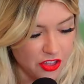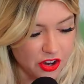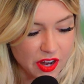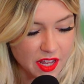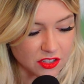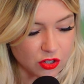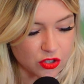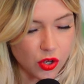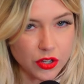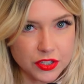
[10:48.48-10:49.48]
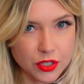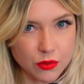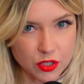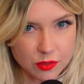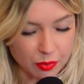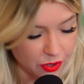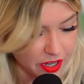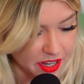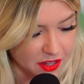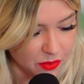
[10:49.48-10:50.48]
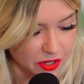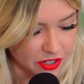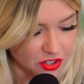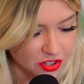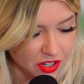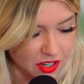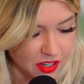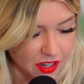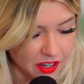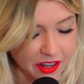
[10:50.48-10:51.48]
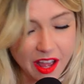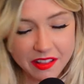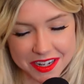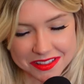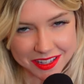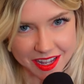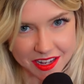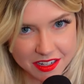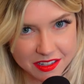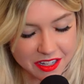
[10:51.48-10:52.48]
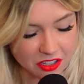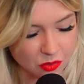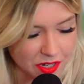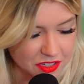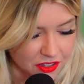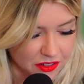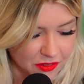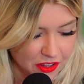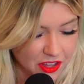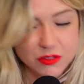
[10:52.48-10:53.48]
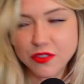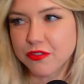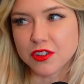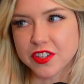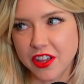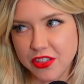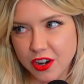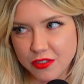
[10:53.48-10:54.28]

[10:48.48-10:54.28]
There is. There's also spree, which not like the candy, like the Western. I, that was the first thing I thought